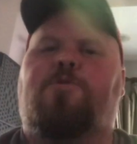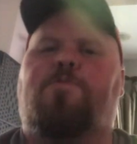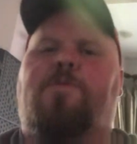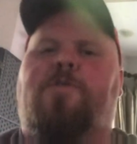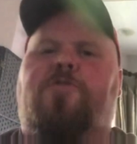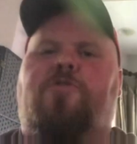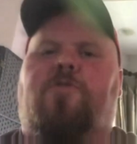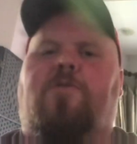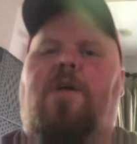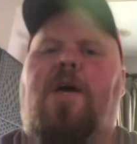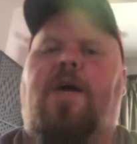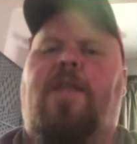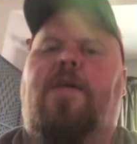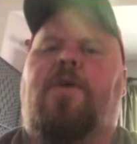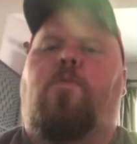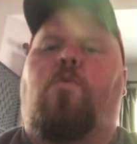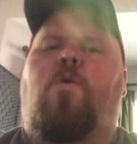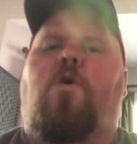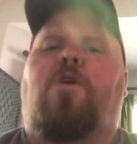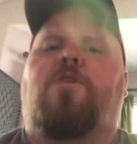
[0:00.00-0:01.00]
Spencer
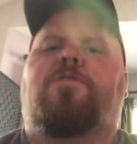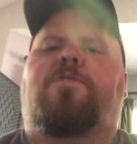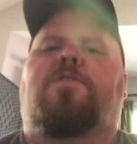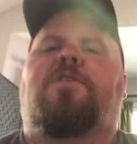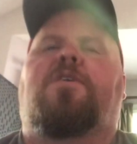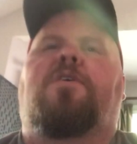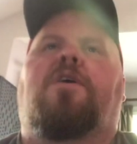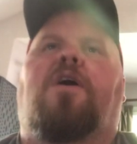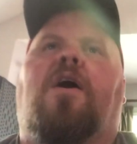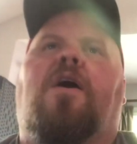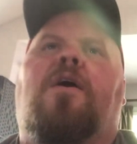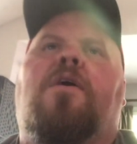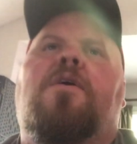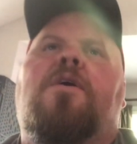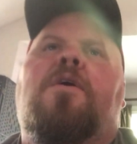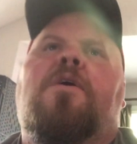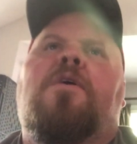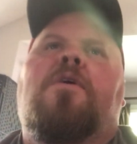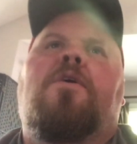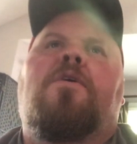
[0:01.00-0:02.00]
Lanning was the
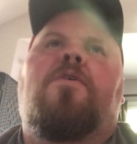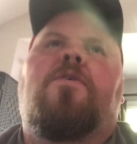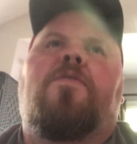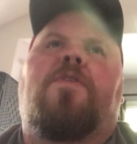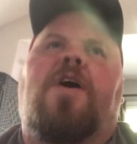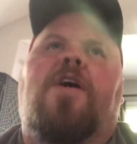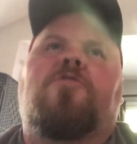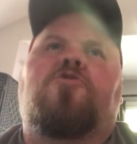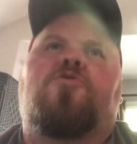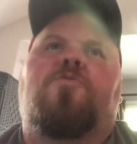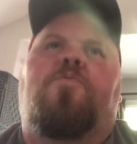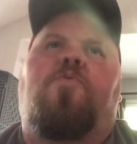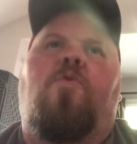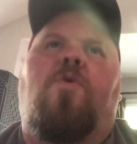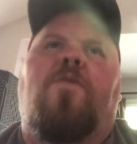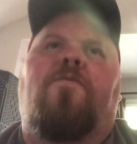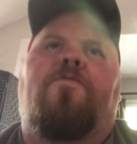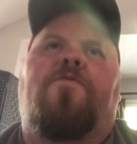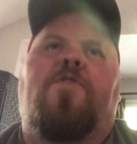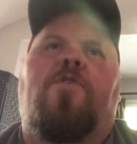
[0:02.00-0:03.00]
extra
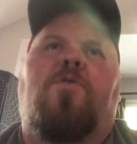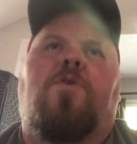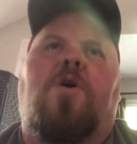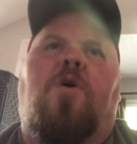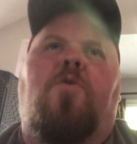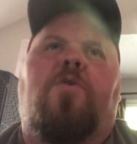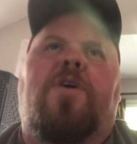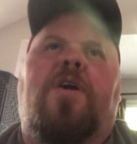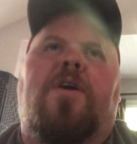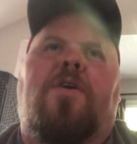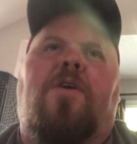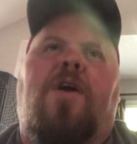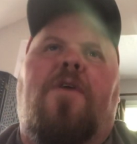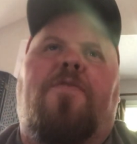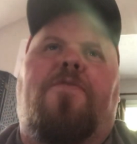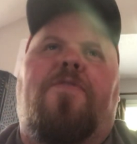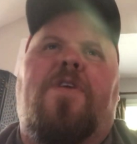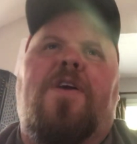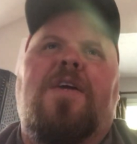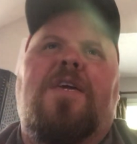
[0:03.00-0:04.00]
point field goal kicker. I
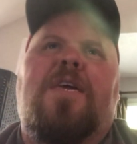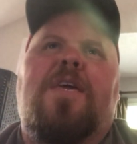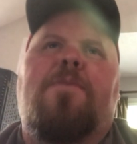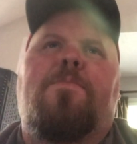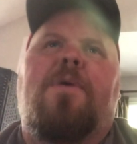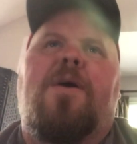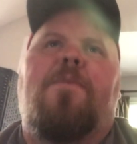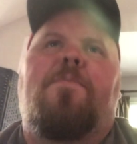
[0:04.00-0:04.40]
think he may have